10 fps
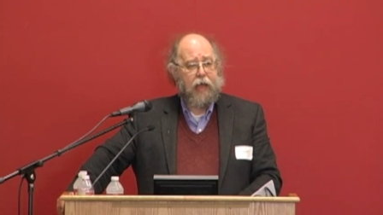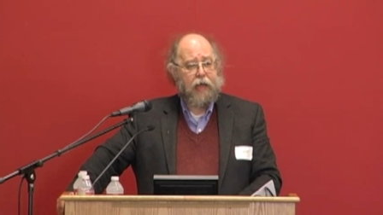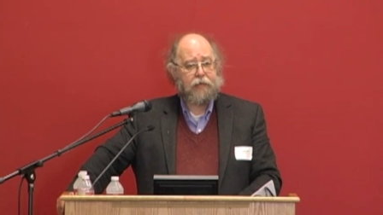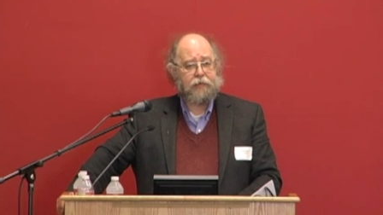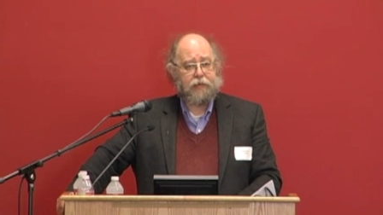
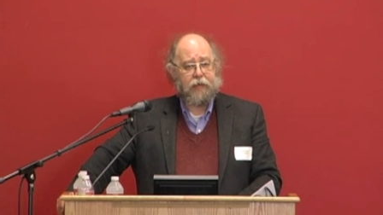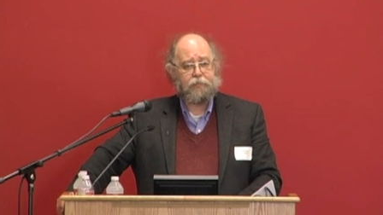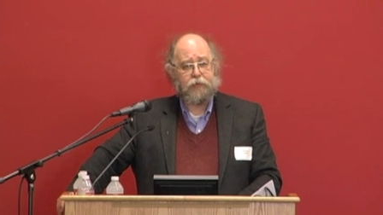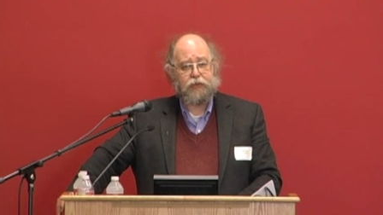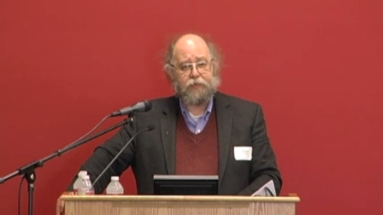And
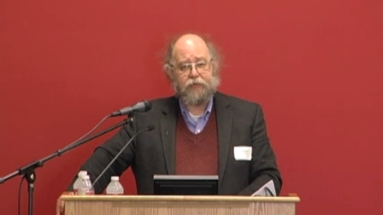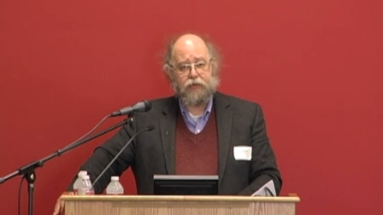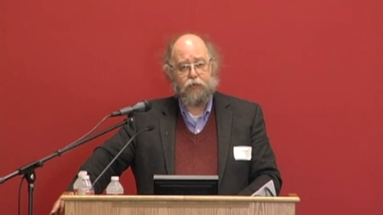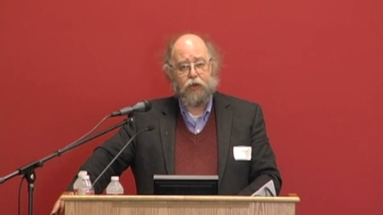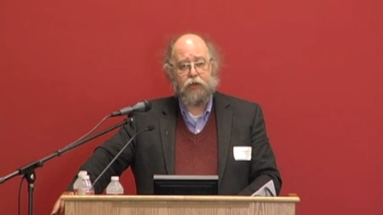in preserving
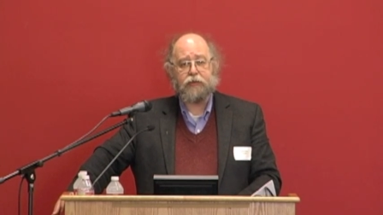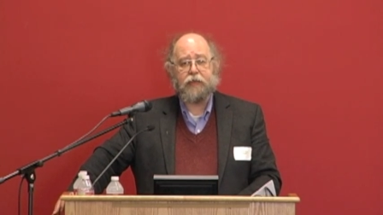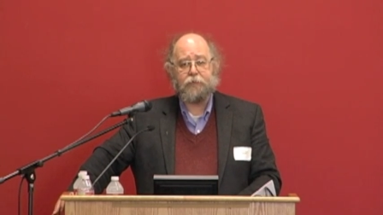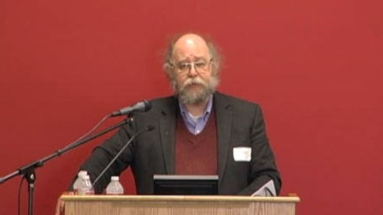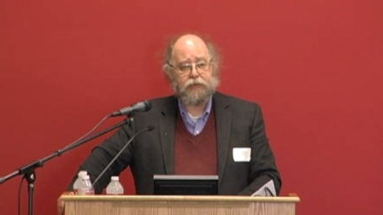the world,
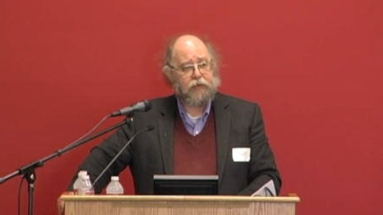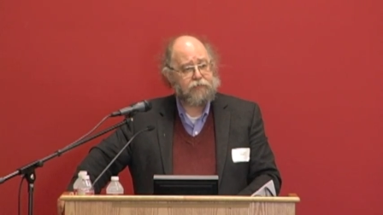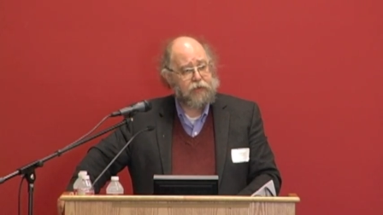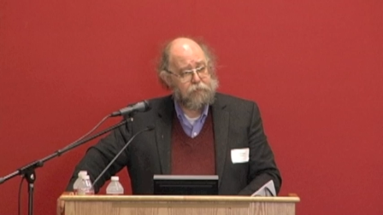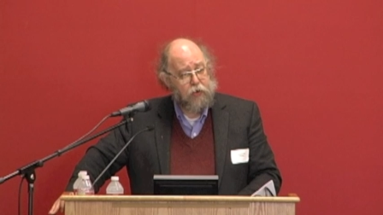he
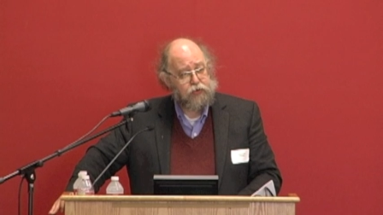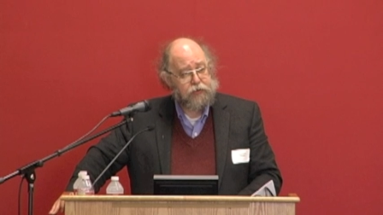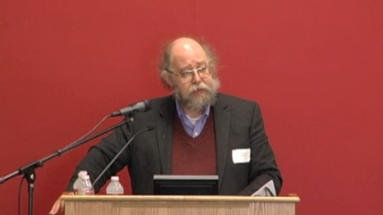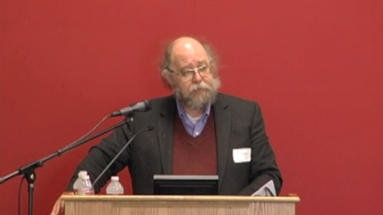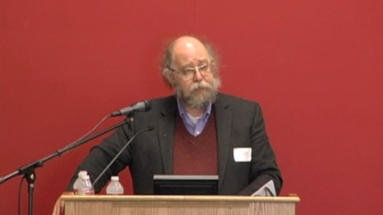preserves the
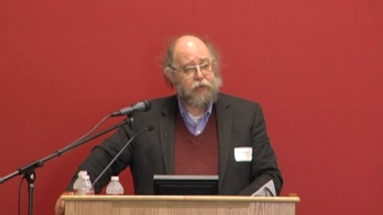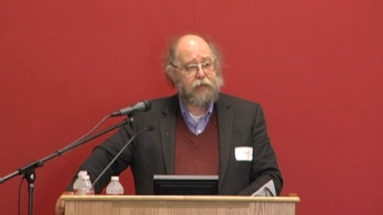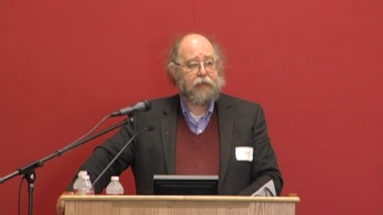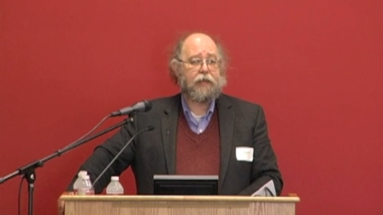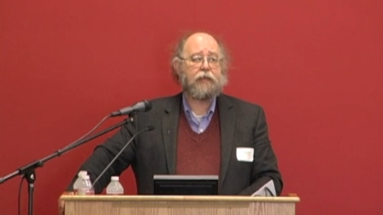motion he put
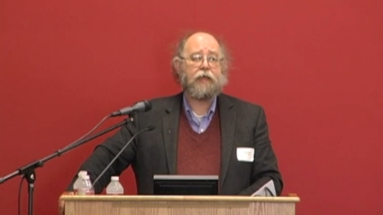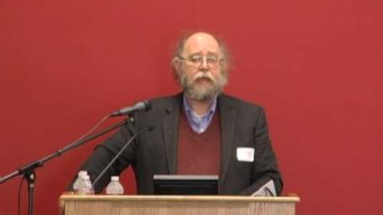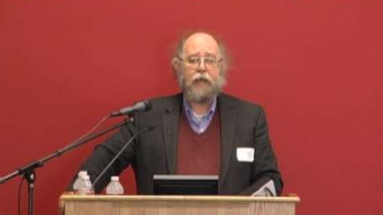in it,